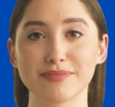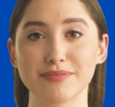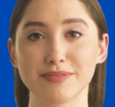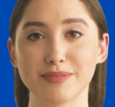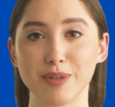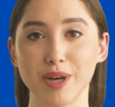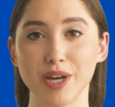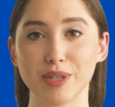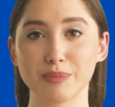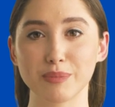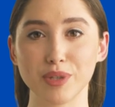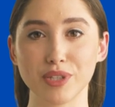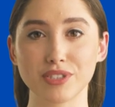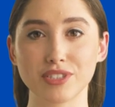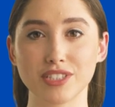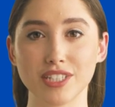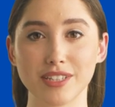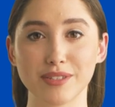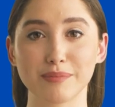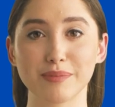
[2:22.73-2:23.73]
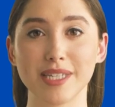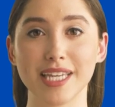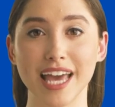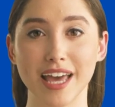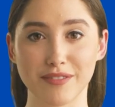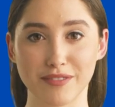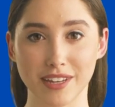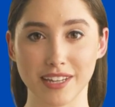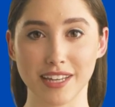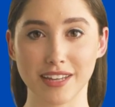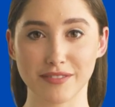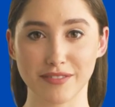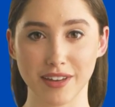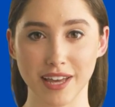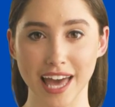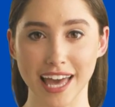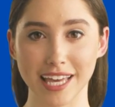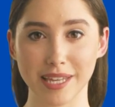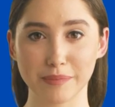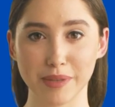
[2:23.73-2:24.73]
While work shouldn't be everything for
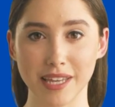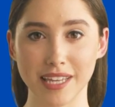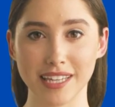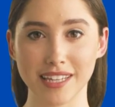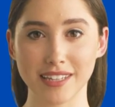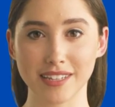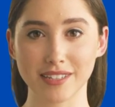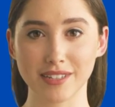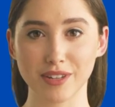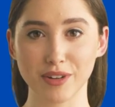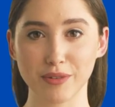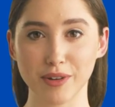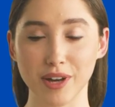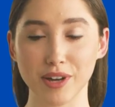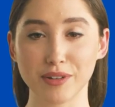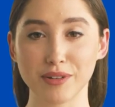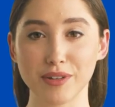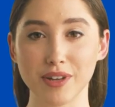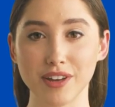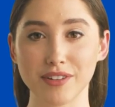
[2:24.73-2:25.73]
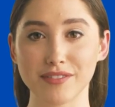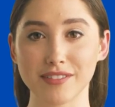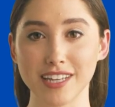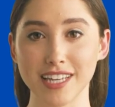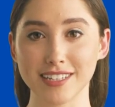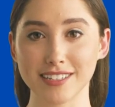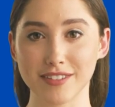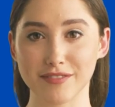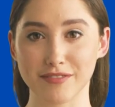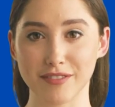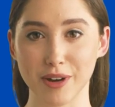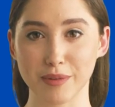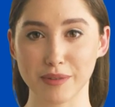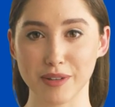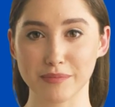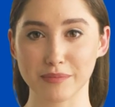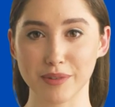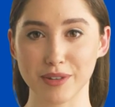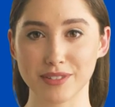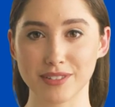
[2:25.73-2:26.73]
anybody, career growth is a form
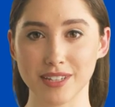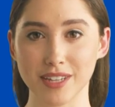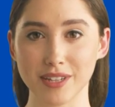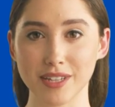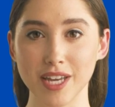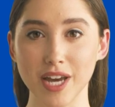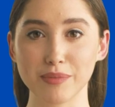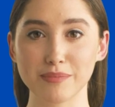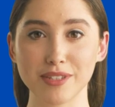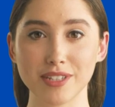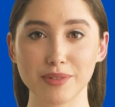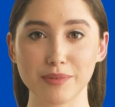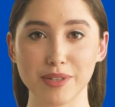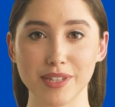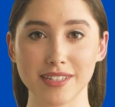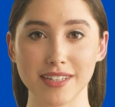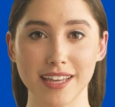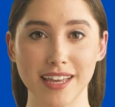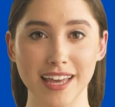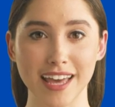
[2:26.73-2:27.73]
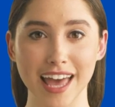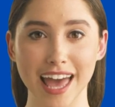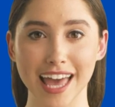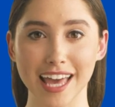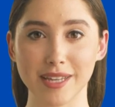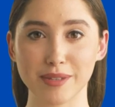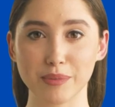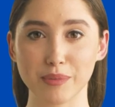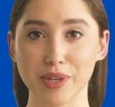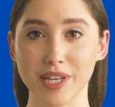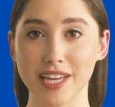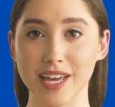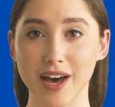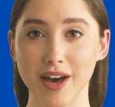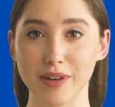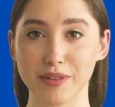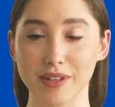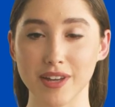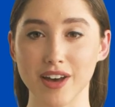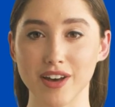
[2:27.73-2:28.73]
of personal accomplishment, and a green
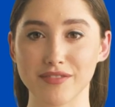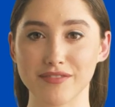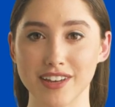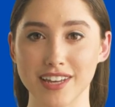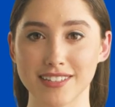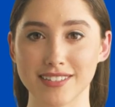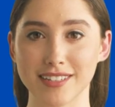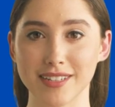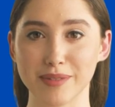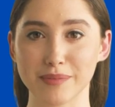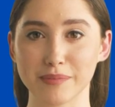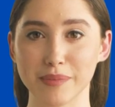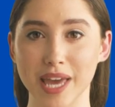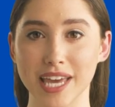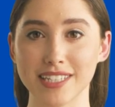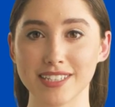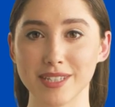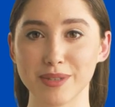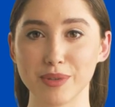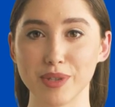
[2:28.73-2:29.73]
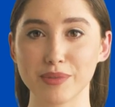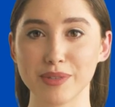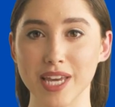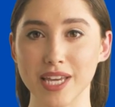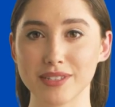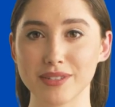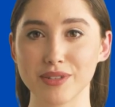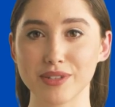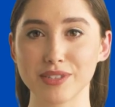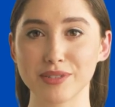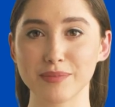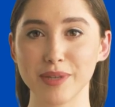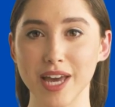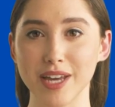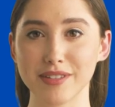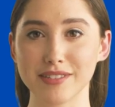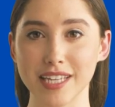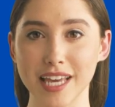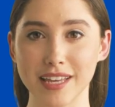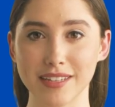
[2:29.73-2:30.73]
home office might do a lot to
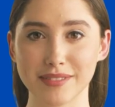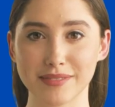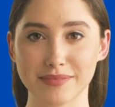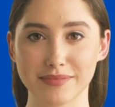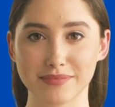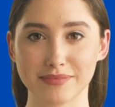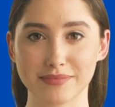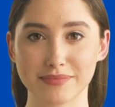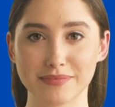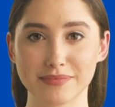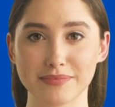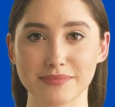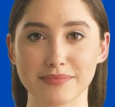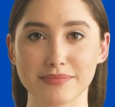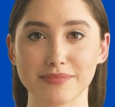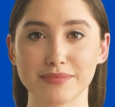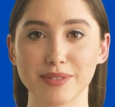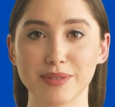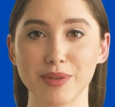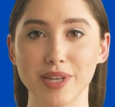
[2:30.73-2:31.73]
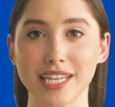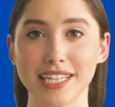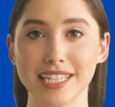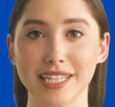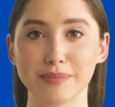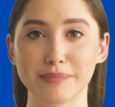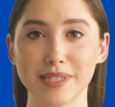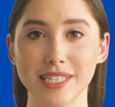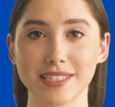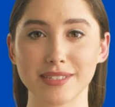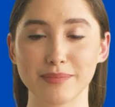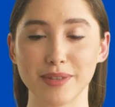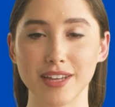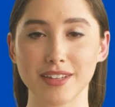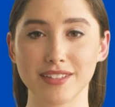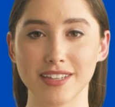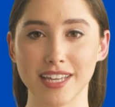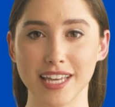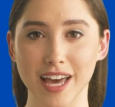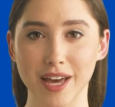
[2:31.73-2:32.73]
inspire that. Green can be
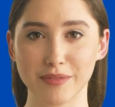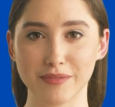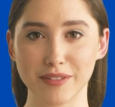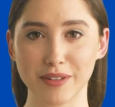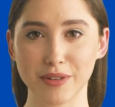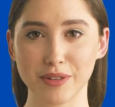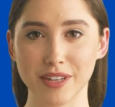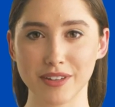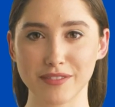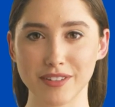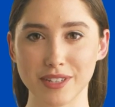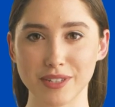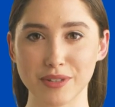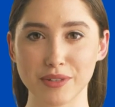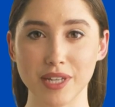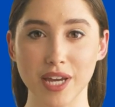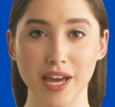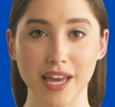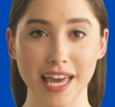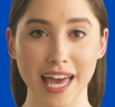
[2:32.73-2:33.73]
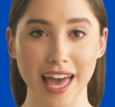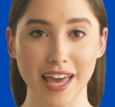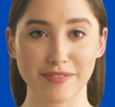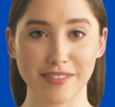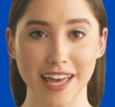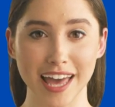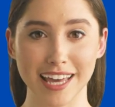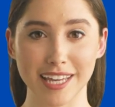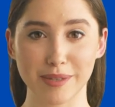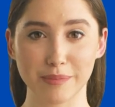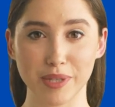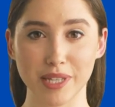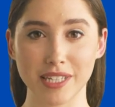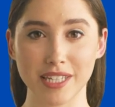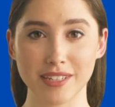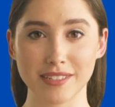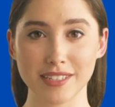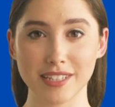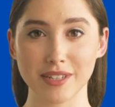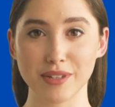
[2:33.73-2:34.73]
especially helpful if you do not have any
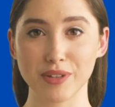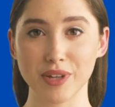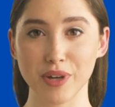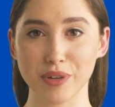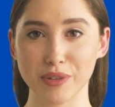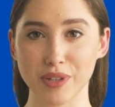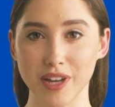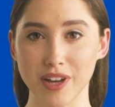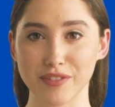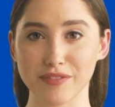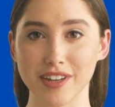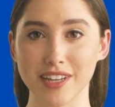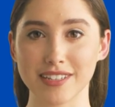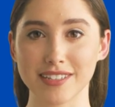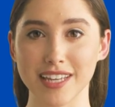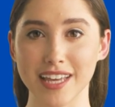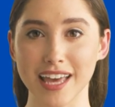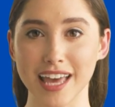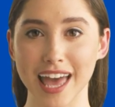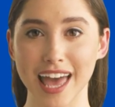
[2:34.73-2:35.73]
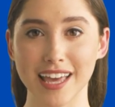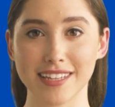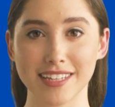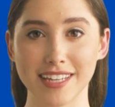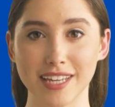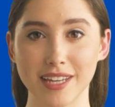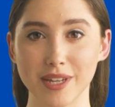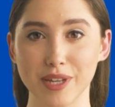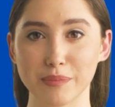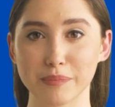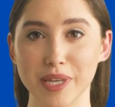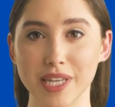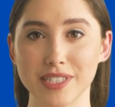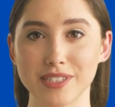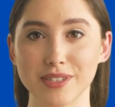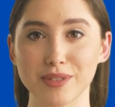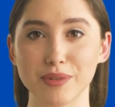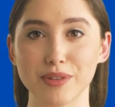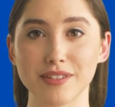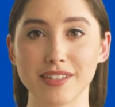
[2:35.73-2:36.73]
windows in your home office, as it can
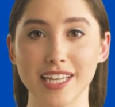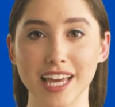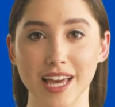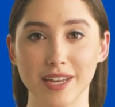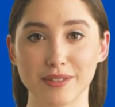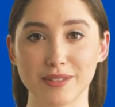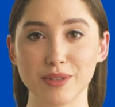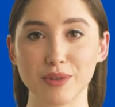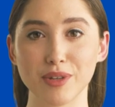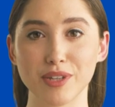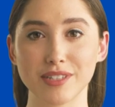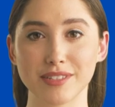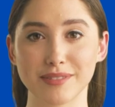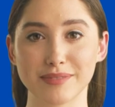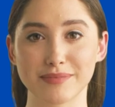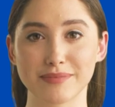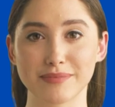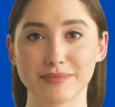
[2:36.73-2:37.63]
remind you of the outdoors.